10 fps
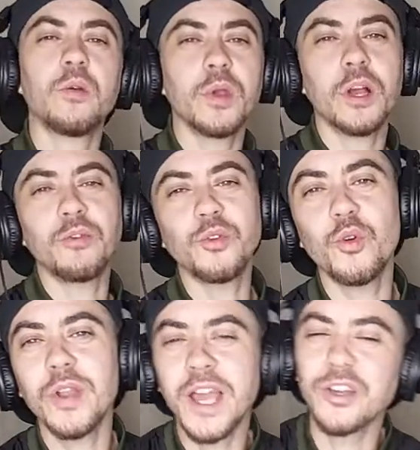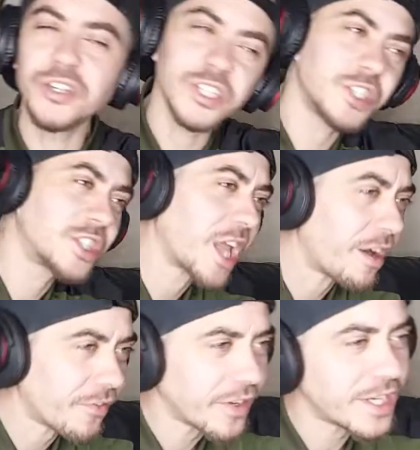do all that good
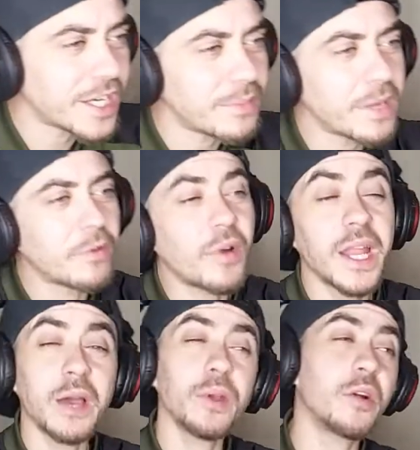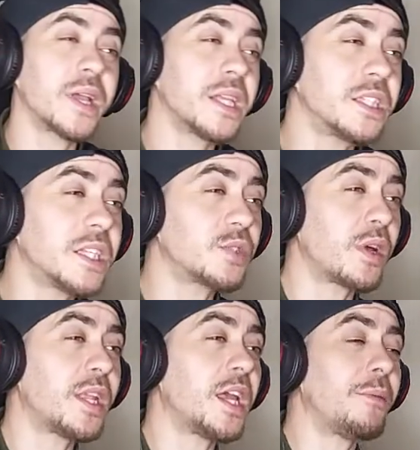stuff, you know what I mean, but right now, we're gonna get into this
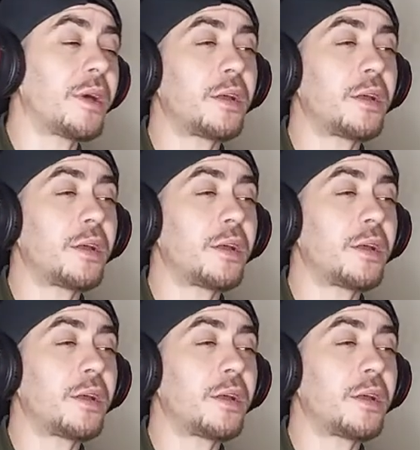one here, man.